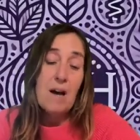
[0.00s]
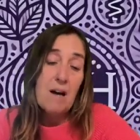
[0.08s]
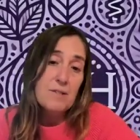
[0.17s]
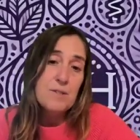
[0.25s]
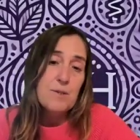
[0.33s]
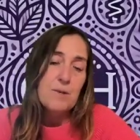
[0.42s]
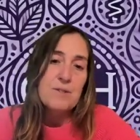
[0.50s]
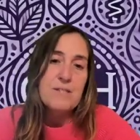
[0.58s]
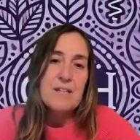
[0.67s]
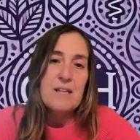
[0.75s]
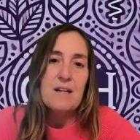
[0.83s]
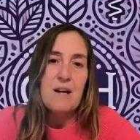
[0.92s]

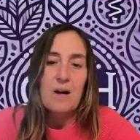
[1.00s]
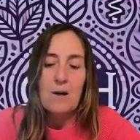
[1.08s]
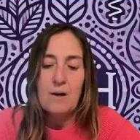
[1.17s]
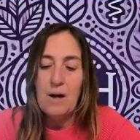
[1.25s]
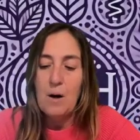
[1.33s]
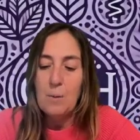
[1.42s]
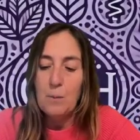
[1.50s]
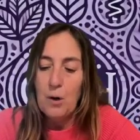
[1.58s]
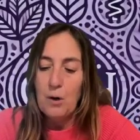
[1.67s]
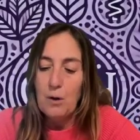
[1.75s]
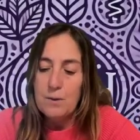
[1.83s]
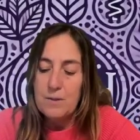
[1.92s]
uncertainty in our
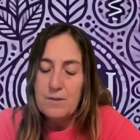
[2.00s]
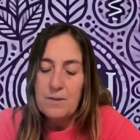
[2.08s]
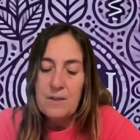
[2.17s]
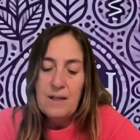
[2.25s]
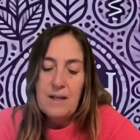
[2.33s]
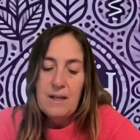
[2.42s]
world.